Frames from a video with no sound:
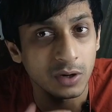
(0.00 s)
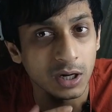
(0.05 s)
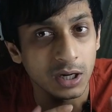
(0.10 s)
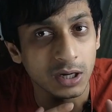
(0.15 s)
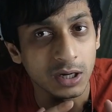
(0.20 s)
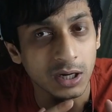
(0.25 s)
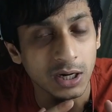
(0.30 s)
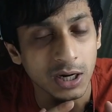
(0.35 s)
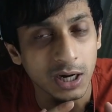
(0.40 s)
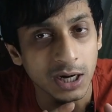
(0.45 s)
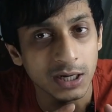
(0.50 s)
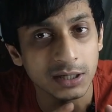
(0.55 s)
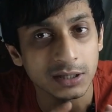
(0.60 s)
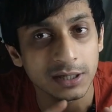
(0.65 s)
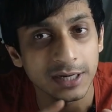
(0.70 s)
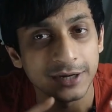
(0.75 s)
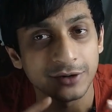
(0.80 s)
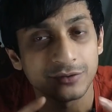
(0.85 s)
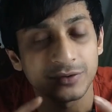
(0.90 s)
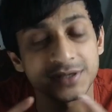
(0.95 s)
are
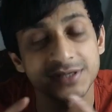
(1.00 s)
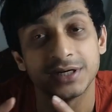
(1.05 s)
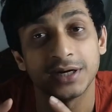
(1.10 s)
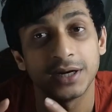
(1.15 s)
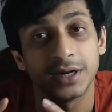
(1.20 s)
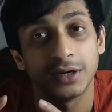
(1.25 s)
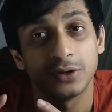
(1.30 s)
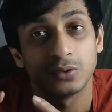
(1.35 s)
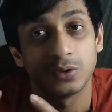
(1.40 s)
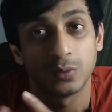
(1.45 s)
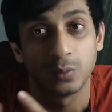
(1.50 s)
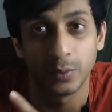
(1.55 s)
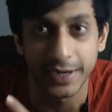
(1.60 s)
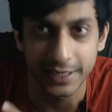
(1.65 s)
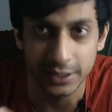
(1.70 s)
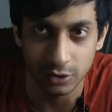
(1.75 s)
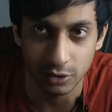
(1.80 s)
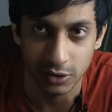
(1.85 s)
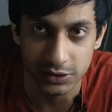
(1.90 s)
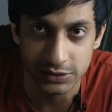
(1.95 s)
interested into the weight loss.